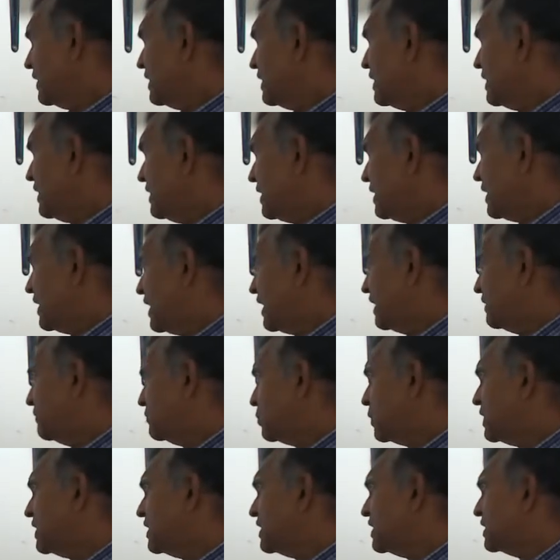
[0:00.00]
Then I have
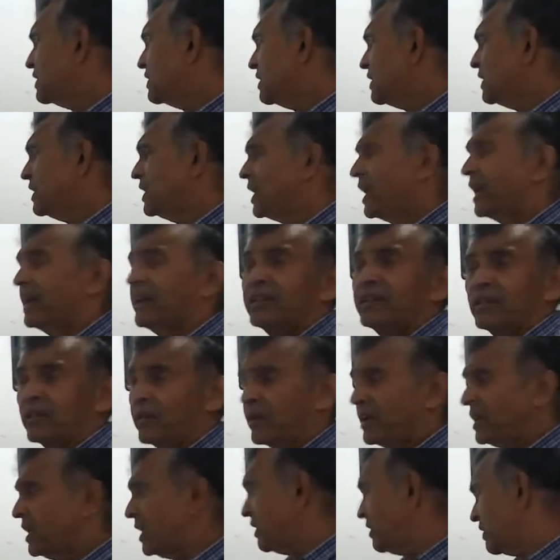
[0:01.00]
20t. I
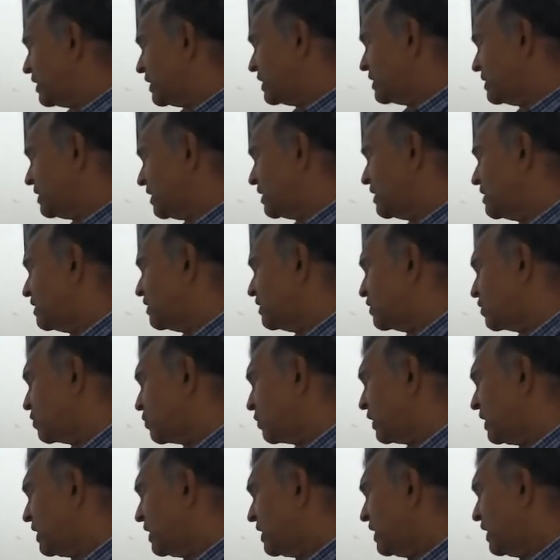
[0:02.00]
integrate. I'll get 10t
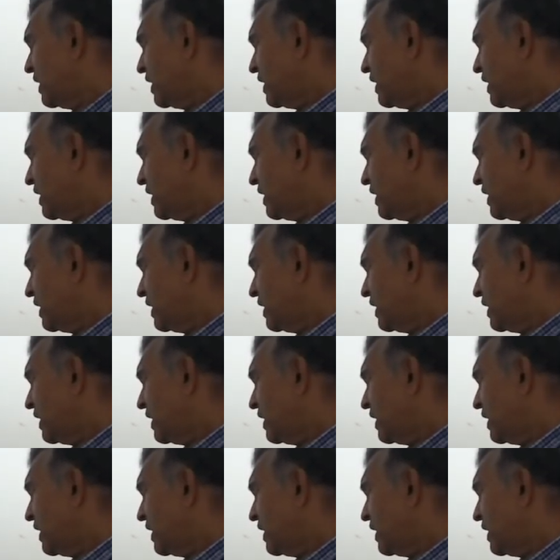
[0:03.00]
squared.